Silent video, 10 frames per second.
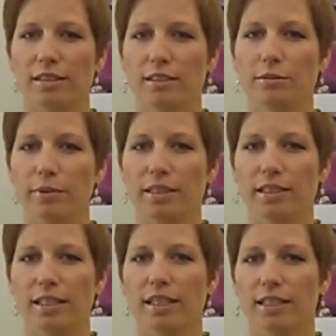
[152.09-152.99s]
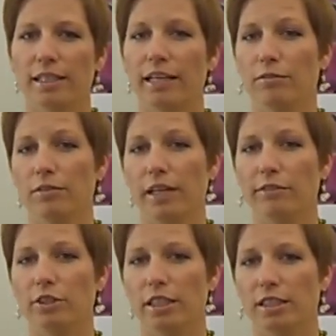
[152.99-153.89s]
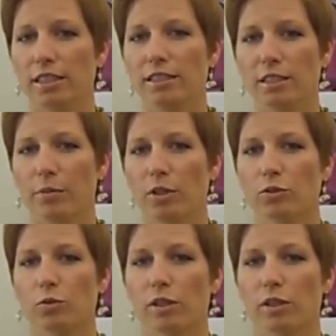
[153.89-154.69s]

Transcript: And it's been kind of life-changing in some of those